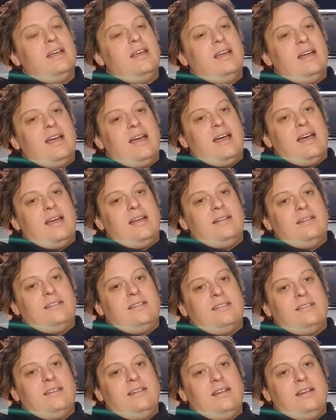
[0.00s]
And,
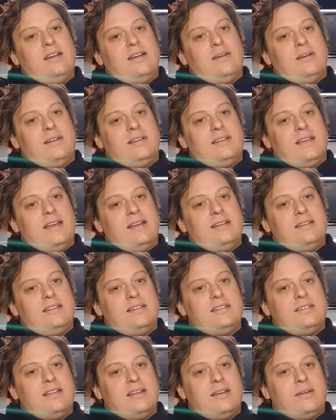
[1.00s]
you know, I tend to
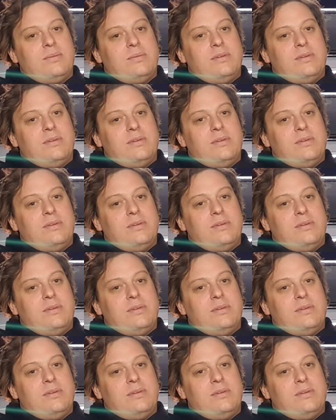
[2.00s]
stick